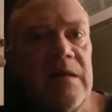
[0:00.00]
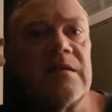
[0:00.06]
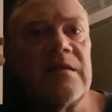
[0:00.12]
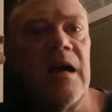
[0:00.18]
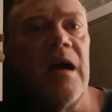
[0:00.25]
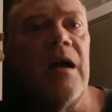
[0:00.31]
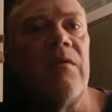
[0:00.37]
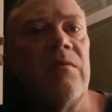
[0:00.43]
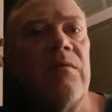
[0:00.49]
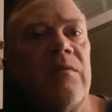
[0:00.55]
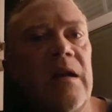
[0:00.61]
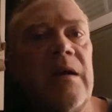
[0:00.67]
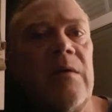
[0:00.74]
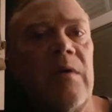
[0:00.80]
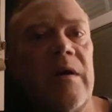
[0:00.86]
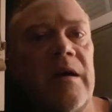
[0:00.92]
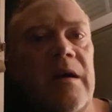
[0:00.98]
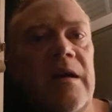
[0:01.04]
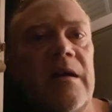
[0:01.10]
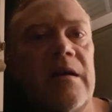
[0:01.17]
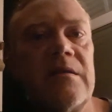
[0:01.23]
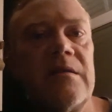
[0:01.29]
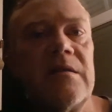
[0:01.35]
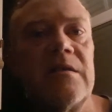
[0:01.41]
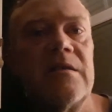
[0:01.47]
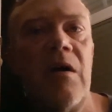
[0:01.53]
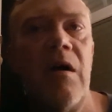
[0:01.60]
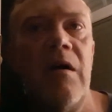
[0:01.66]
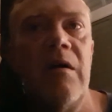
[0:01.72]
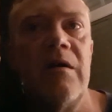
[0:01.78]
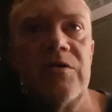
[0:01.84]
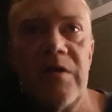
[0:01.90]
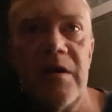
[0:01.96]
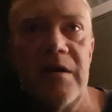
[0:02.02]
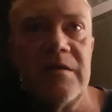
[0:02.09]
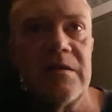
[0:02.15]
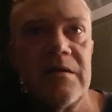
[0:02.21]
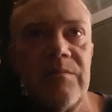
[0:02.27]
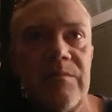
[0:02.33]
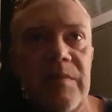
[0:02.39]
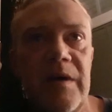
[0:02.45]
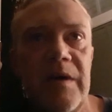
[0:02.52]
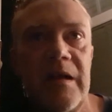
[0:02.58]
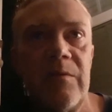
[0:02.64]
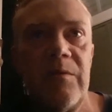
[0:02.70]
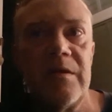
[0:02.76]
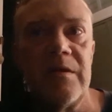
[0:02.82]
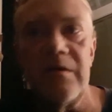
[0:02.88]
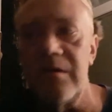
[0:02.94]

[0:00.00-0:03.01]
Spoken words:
that really what it is? It's hard to trust somebody when you're